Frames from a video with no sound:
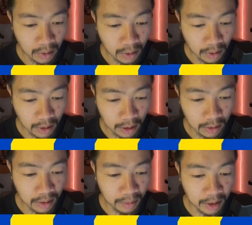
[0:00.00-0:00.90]
Okay,
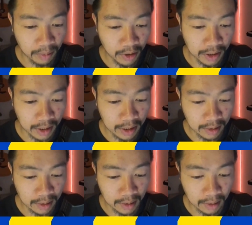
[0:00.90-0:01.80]
looks to be in pretty
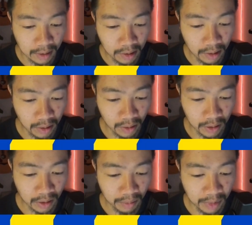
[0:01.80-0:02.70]
decent condition. Oh, it's
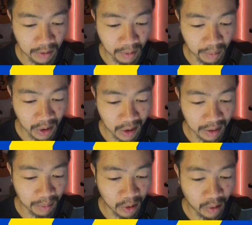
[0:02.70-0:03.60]
got a bit of a binder
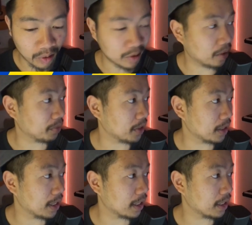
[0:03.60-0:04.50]
burr or something
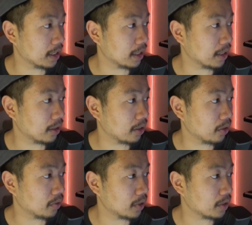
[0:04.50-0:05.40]
down here. I don't know
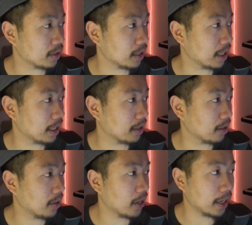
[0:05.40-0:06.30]
if you can see that in the
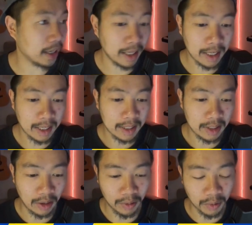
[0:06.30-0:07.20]
light.
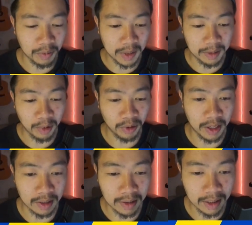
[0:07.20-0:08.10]
So it wouldn't be more than
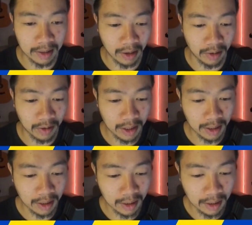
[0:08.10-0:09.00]
a 6, I don't
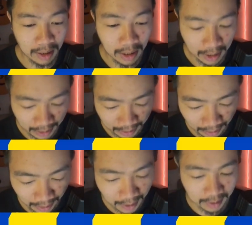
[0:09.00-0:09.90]
think. And it's a
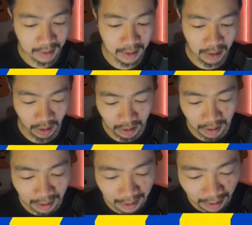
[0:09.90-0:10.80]
less. So
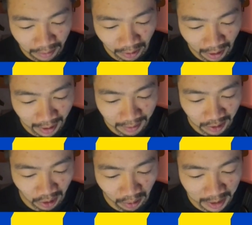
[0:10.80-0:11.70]
a ton of... I had
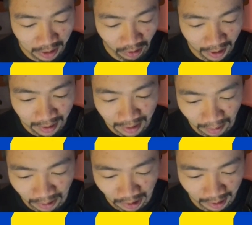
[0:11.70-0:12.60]
so many trainers I
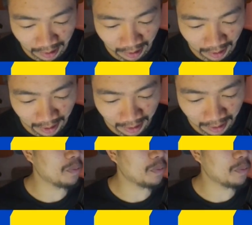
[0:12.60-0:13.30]
was chasing, I guess.